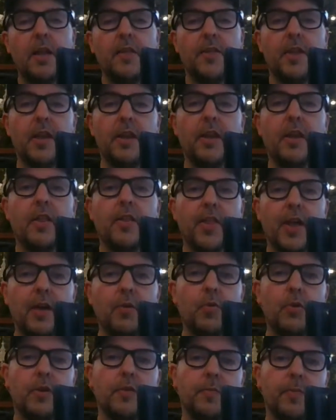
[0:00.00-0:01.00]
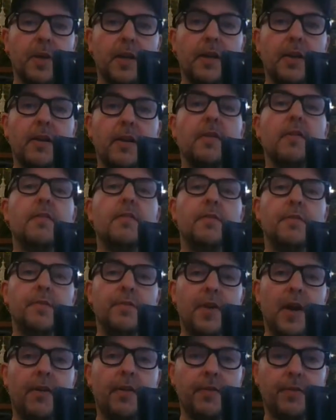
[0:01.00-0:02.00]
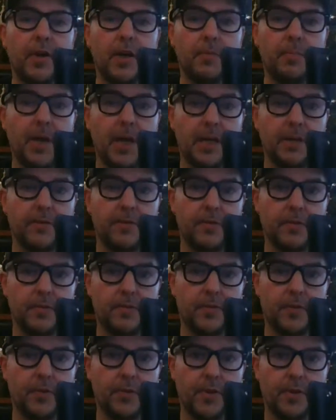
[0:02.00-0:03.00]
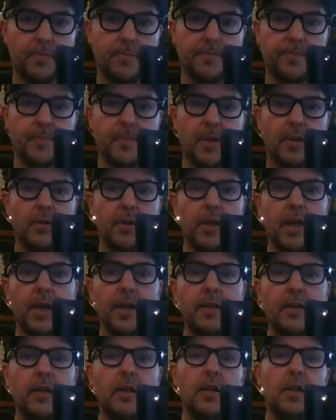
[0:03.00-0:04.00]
then that would have been very, very painful for them. Okay.